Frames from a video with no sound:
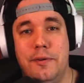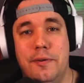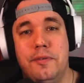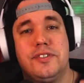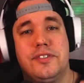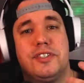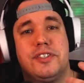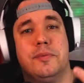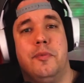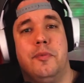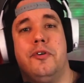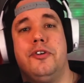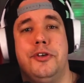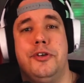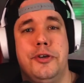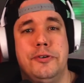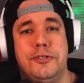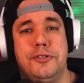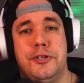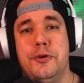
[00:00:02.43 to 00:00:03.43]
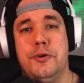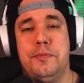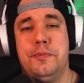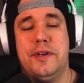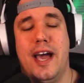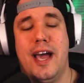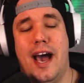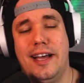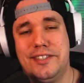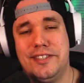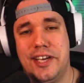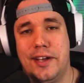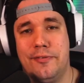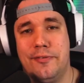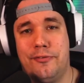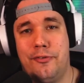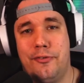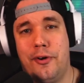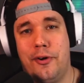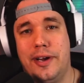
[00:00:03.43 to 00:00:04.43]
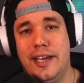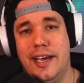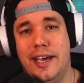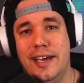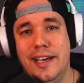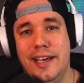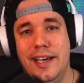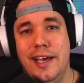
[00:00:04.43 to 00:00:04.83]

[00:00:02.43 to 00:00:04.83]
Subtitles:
with some more YouTube content for you.